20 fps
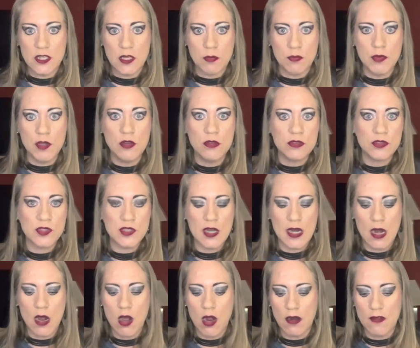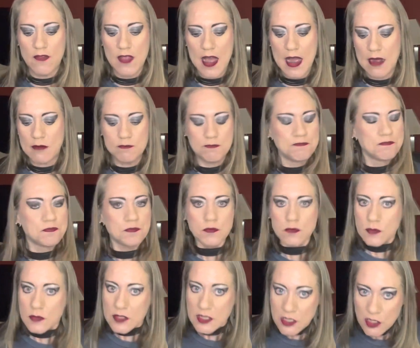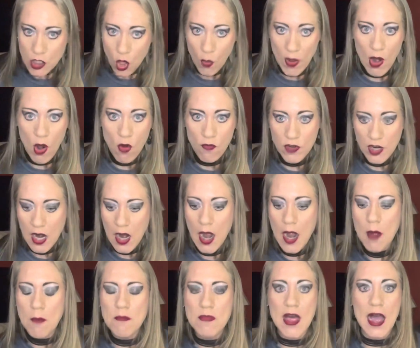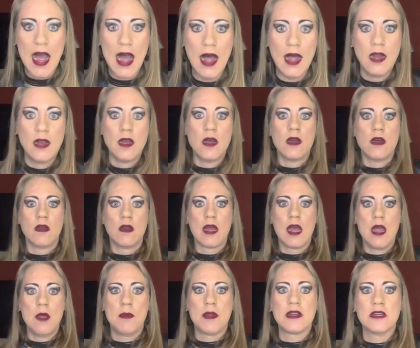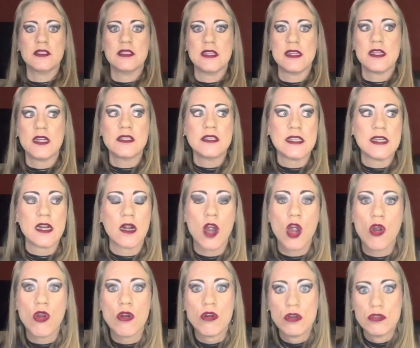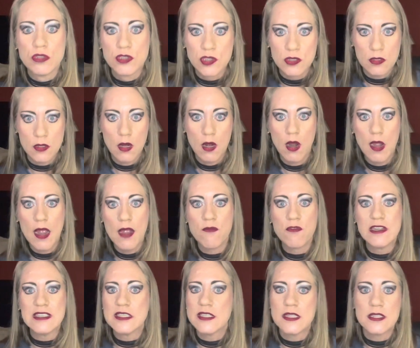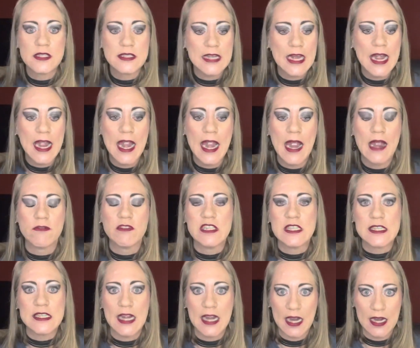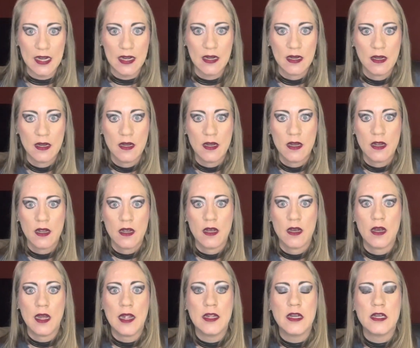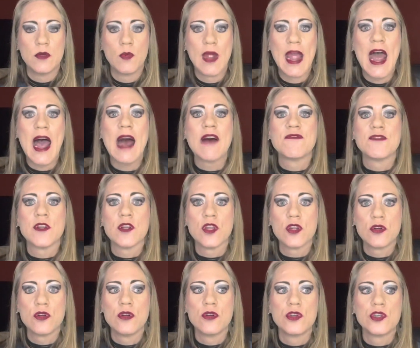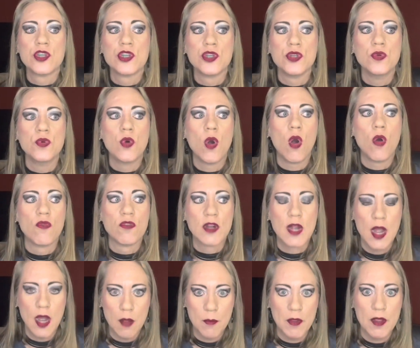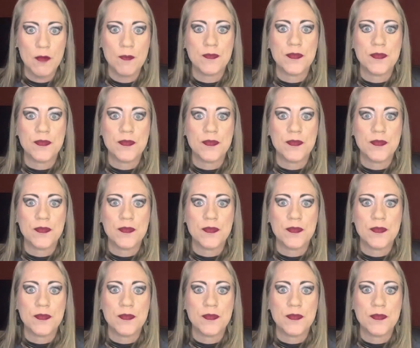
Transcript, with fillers: abuse and all of that. So we overcome that, okay? Because it does, it occurs every single day, every second Right? And we have to learn to overcome it,